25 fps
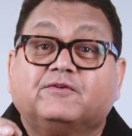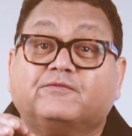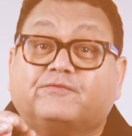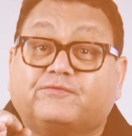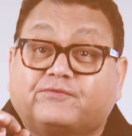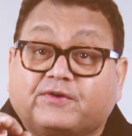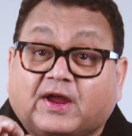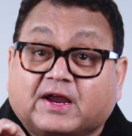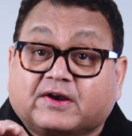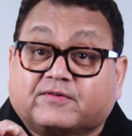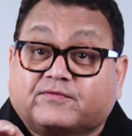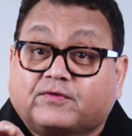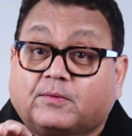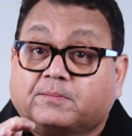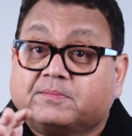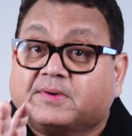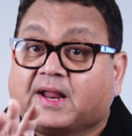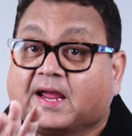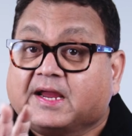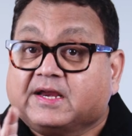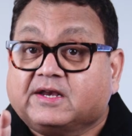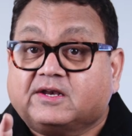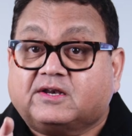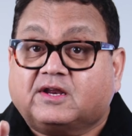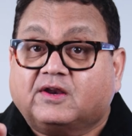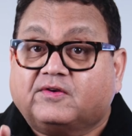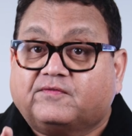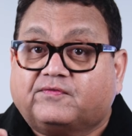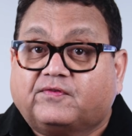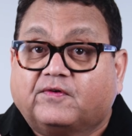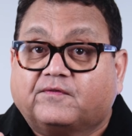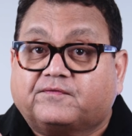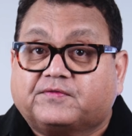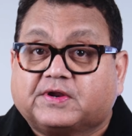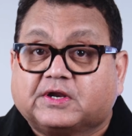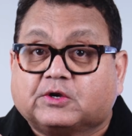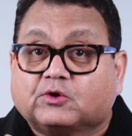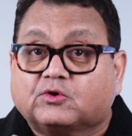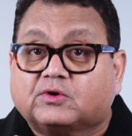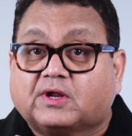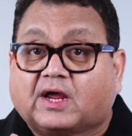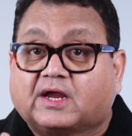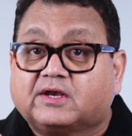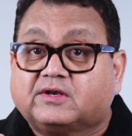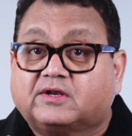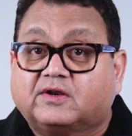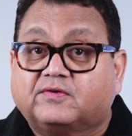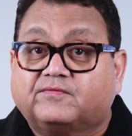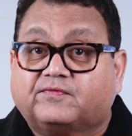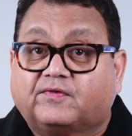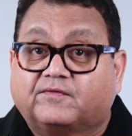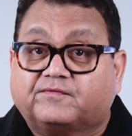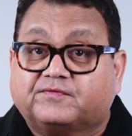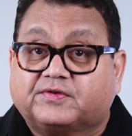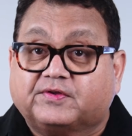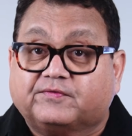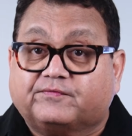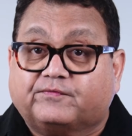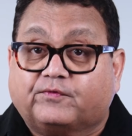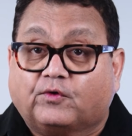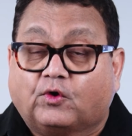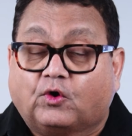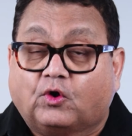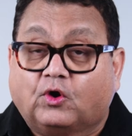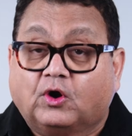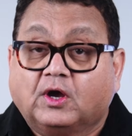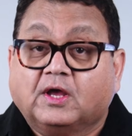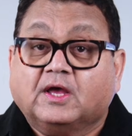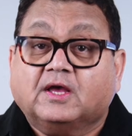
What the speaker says: fact, from 1950 to 1954,